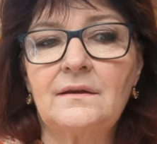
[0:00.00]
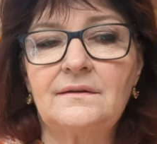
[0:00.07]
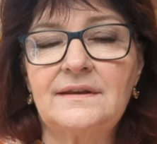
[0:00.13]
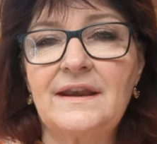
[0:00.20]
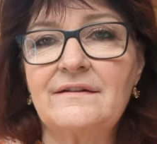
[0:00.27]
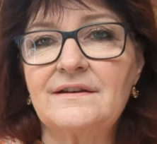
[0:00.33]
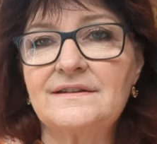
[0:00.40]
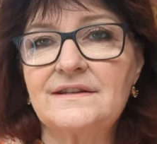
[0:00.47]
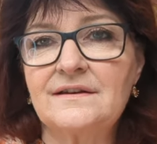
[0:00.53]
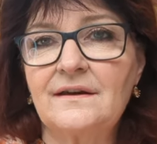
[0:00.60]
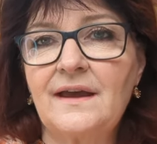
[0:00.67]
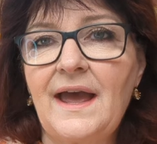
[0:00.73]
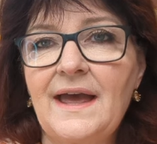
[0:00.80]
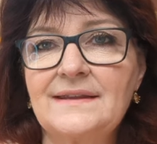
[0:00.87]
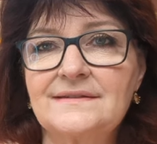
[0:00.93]
Nerida
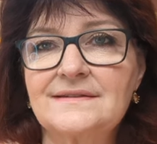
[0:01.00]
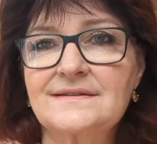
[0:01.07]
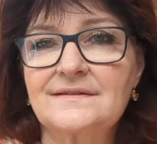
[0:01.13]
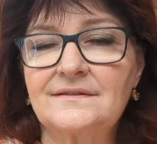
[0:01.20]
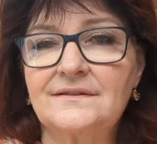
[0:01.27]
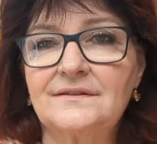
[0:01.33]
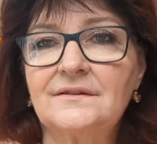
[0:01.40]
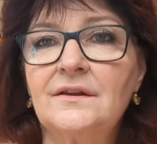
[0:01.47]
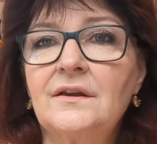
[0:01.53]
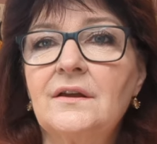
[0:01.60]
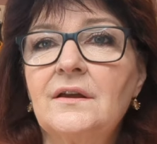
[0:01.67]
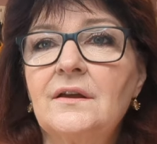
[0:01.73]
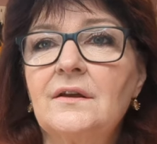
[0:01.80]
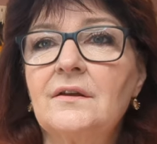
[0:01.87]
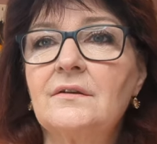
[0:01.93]
Hansen
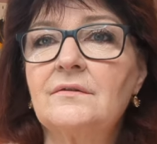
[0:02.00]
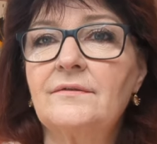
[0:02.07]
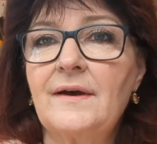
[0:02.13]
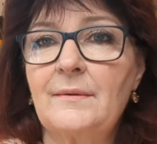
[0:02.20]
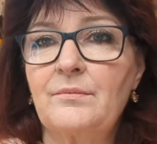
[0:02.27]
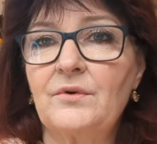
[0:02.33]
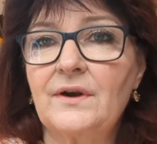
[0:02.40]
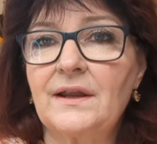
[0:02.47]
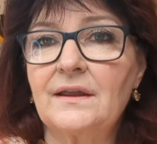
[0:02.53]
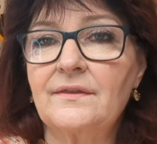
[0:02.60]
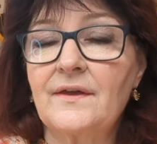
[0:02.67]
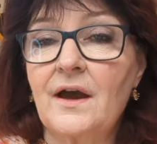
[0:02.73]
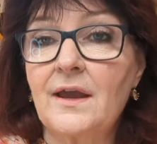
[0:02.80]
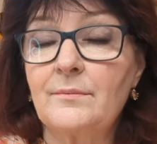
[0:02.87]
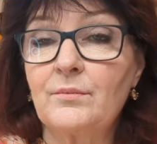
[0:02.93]
fabric
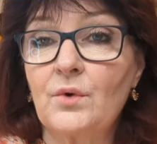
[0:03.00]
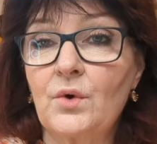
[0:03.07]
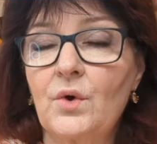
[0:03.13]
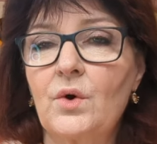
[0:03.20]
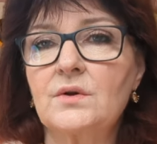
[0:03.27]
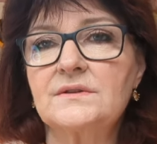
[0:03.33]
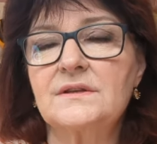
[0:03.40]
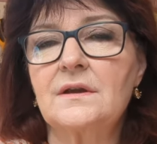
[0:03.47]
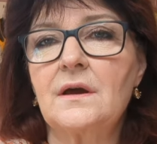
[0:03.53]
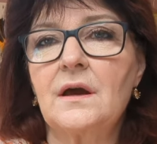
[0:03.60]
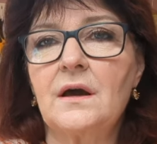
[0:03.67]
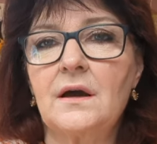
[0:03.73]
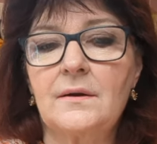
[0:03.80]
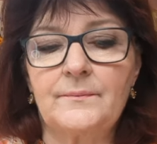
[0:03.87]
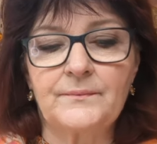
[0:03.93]
that I bought
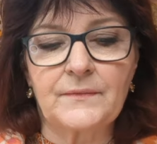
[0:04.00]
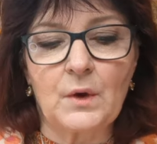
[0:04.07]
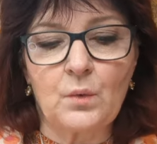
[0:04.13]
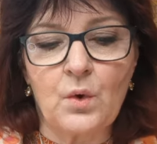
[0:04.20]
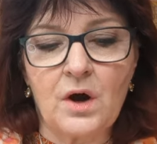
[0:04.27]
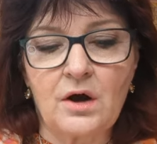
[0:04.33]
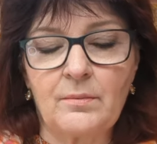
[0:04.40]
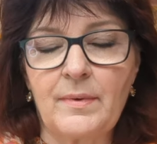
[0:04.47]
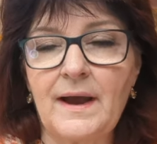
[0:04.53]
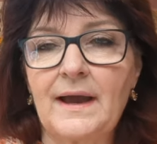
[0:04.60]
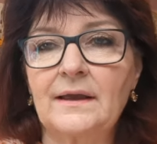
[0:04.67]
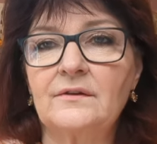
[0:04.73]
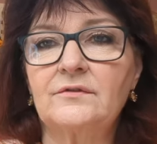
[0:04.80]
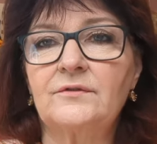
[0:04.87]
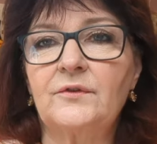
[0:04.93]
a while
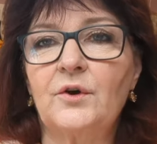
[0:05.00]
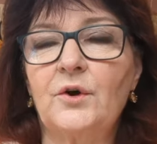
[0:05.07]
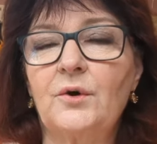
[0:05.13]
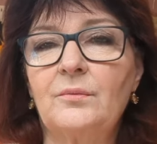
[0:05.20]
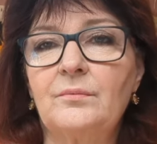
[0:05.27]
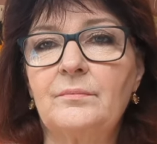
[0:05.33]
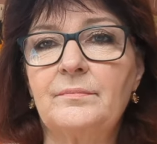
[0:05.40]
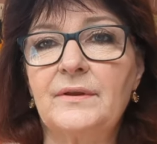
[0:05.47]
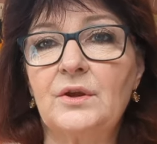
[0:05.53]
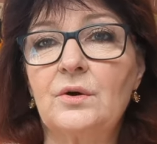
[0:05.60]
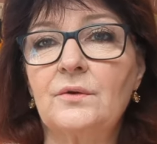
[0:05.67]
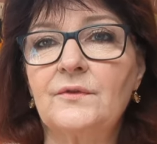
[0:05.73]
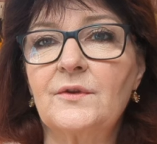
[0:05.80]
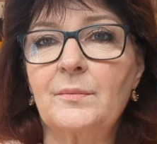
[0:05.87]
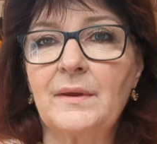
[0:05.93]
back from
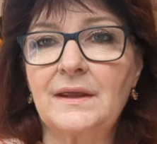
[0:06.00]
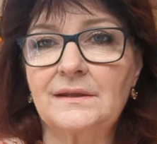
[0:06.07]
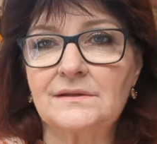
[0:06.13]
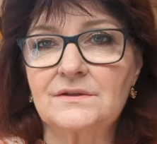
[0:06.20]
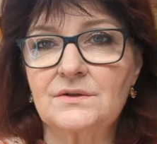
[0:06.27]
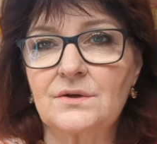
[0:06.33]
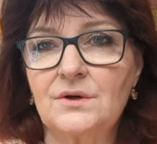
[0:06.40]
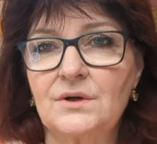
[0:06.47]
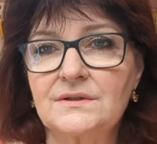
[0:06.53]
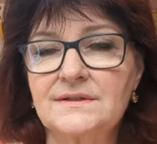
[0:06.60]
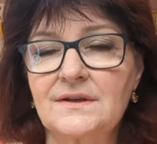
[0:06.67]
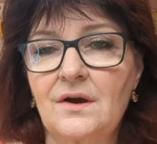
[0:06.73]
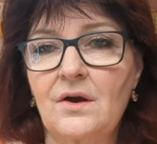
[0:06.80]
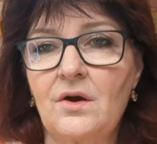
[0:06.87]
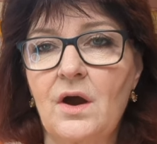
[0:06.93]
Beyond the Pink Door,
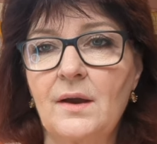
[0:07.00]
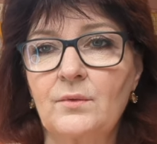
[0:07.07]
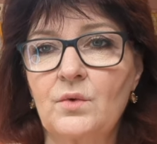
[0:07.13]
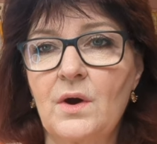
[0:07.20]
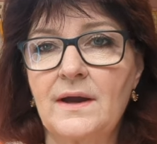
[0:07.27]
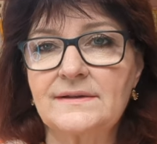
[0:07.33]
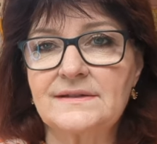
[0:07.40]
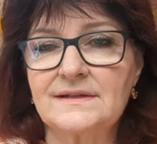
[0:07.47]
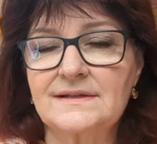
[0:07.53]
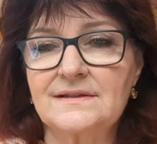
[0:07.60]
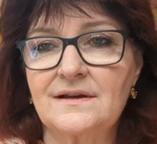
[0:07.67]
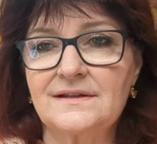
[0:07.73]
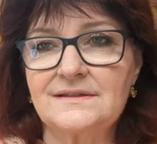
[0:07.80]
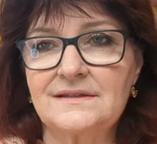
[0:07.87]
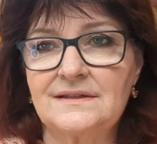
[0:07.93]
so I'm quite
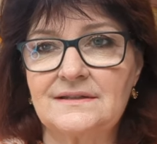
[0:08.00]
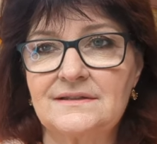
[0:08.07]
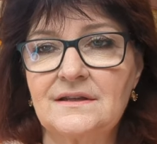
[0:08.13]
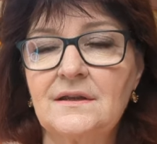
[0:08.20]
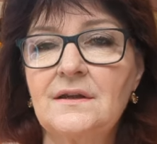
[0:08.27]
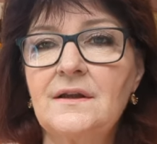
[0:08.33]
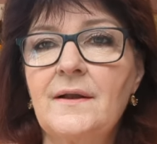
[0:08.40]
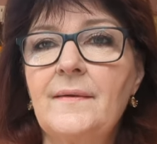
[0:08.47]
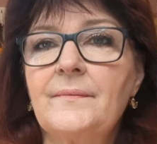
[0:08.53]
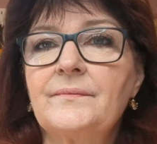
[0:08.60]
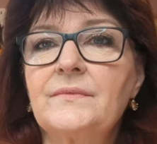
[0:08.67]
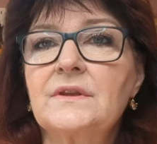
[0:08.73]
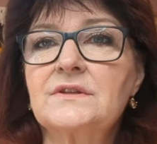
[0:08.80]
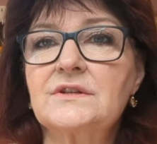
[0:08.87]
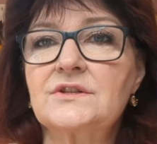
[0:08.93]
excited
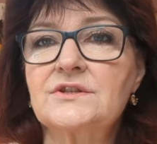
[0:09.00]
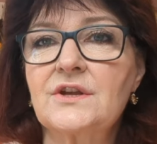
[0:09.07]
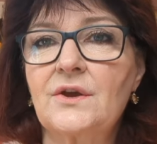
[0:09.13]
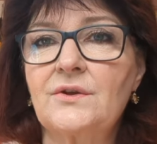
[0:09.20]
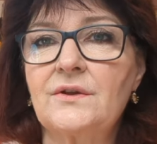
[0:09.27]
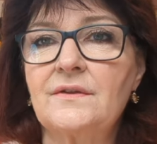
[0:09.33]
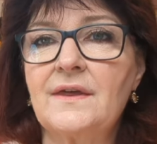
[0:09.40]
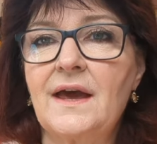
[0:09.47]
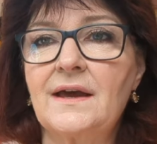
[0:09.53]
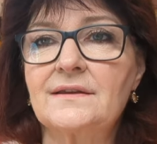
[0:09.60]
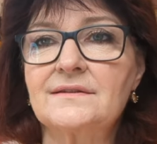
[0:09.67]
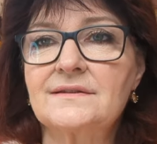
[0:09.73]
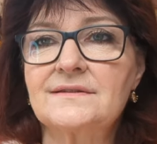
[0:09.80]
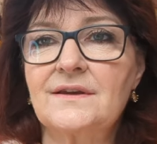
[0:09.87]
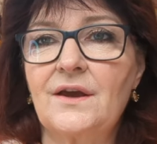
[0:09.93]
to show you that.
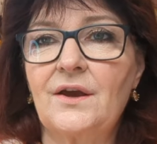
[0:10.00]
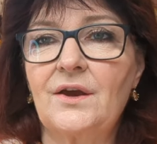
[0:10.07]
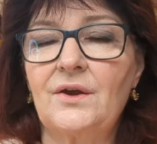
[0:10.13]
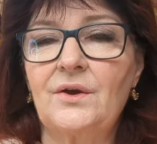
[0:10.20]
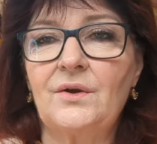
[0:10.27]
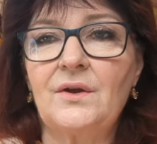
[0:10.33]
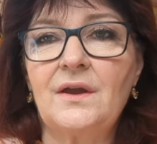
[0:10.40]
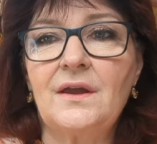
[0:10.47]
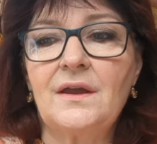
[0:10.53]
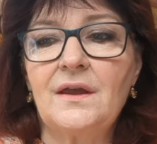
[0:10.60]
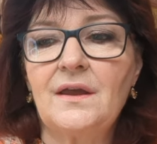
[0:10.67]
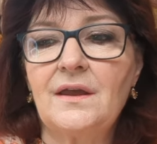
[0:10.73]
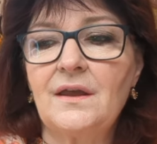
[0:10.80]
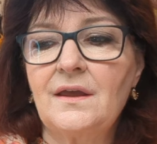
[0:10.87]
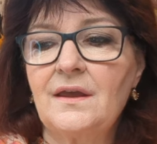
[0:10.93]
So
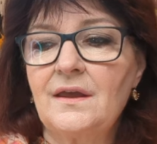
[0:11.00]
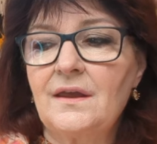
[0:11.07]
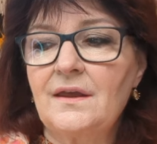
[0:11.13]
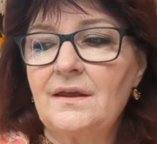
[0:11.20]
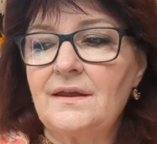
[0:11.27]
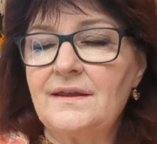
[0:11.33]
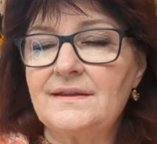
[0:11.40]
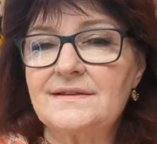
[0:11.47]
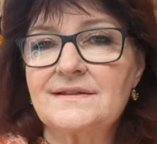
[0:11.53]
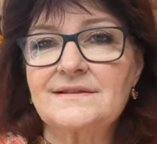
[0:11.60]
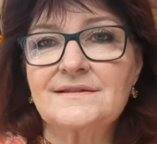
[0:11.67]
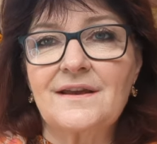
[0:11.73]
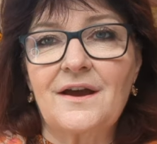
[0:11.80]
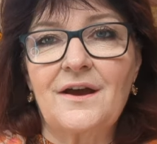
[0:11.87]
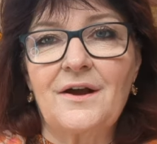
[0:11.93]

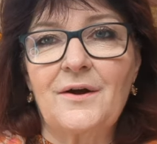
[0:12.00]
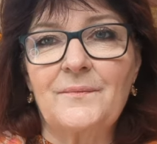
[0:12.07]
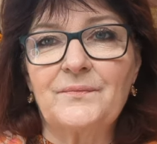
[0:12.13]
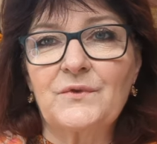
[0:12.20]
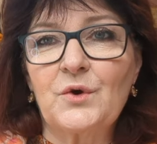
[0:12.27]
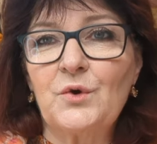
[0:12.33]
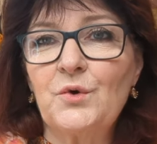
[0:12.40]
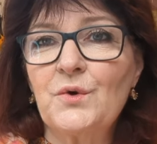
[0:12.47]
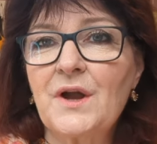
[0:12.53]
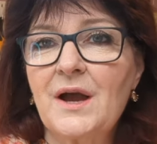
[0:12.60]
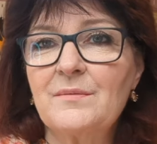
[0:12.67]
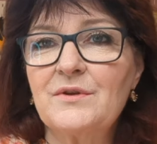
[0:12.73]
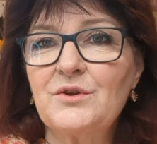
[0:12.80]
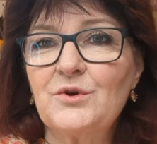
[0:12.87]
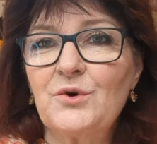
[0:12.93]
it's all
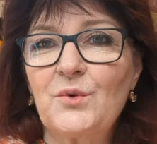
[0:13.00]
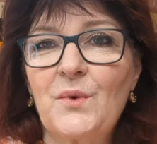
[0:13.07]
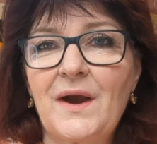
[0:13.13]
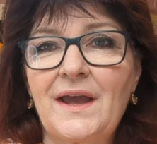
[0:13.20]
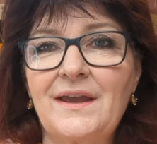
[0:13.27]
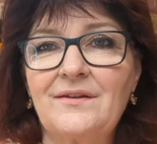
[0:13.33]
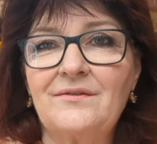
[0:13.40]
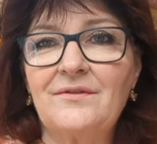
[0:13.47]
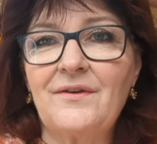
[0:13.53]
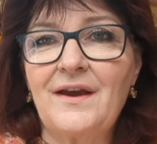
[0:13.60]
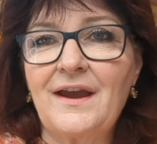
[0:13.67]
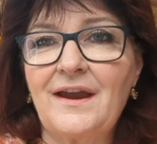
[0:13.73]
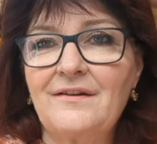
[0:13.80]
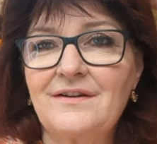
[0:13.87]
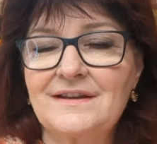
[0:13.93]
coming your way
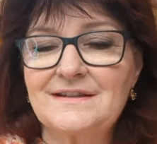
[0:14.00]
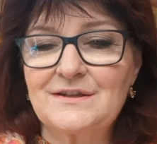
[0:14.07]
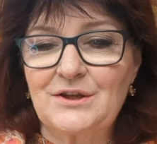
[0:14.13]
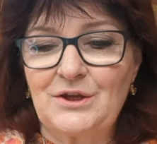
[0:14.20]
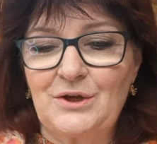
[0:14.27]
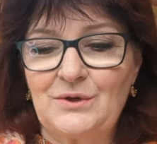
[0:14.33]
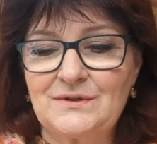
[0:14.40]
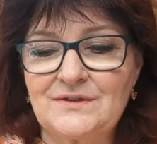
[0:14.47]
very soon.